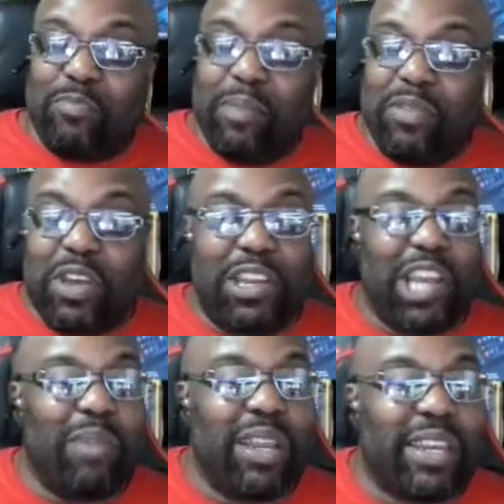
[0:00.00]
Maybe you could
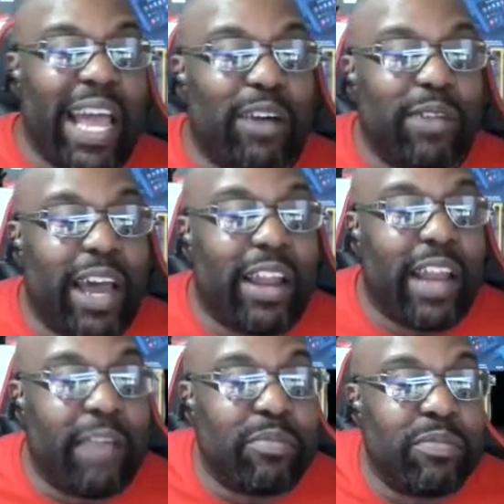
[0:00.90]
dumb it down.
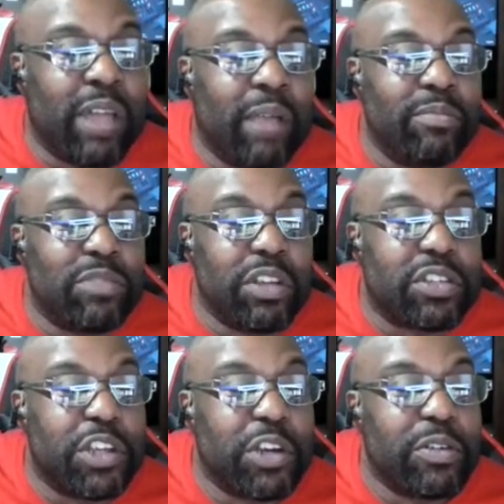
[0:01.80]
I'm
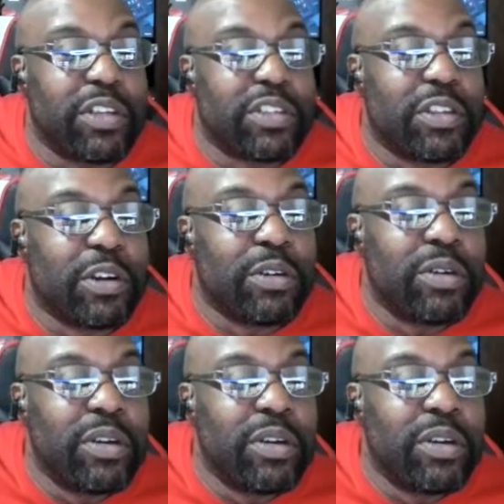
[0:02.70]
just curious to know.